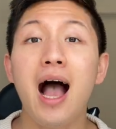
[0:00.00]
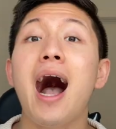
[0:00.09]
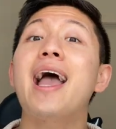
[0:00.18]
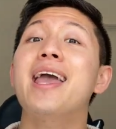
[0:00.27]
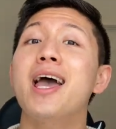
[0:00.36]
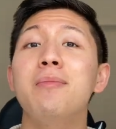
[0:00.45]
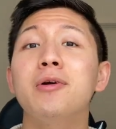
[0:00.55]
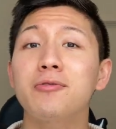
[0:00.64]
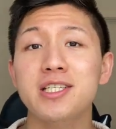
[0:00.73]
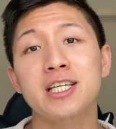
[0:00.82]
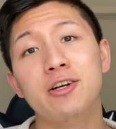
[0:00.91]
I am a
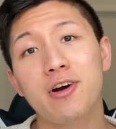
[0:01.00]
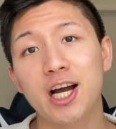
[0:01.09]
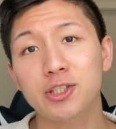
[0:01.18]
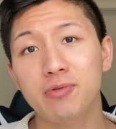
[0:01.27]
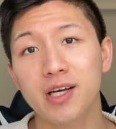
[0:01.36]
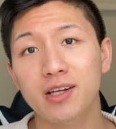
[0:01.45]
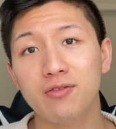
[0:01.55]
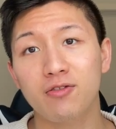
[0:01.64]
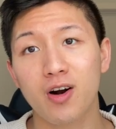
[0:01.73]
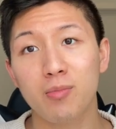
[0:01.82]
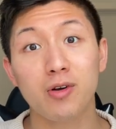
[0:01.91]
recent graduate
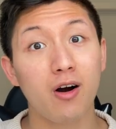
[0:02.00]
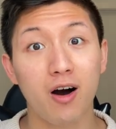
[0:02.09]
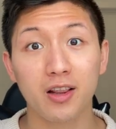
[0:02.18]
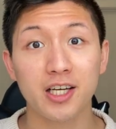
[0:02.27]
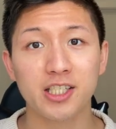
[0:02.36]
from college.